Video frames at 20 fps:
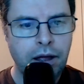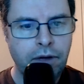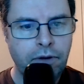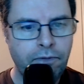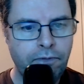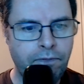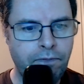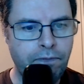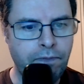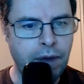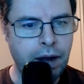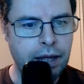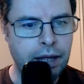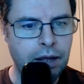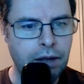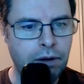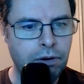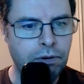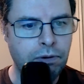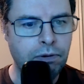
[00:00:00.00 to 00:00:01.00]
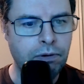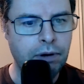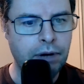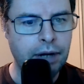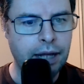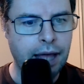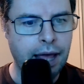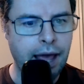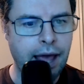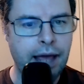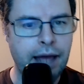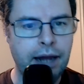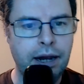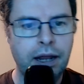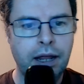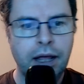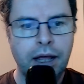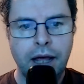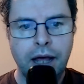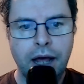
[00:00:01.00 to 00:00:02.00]
Frankie Horn
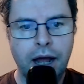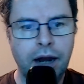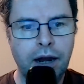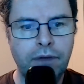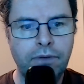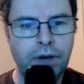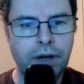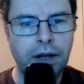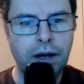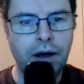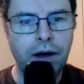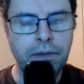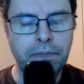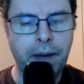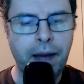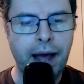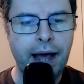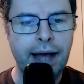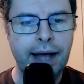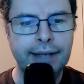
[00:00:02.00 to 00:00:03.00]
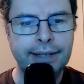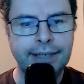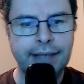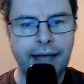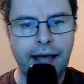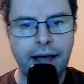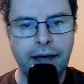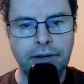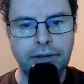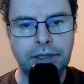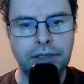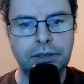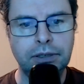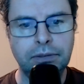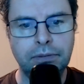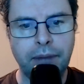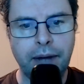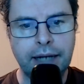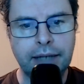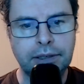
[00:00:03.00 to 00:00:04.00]
again, a lovely long pass out
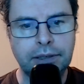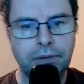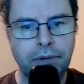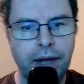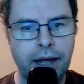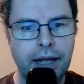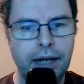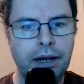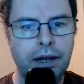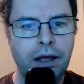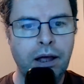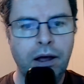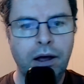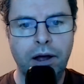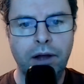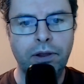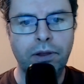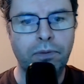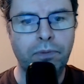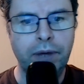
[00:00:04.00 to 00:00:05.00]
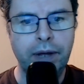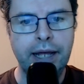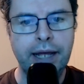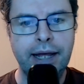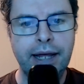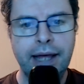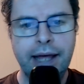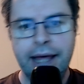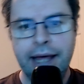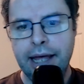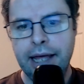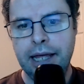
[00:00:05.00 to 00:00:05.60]
to Max Wain on the wing.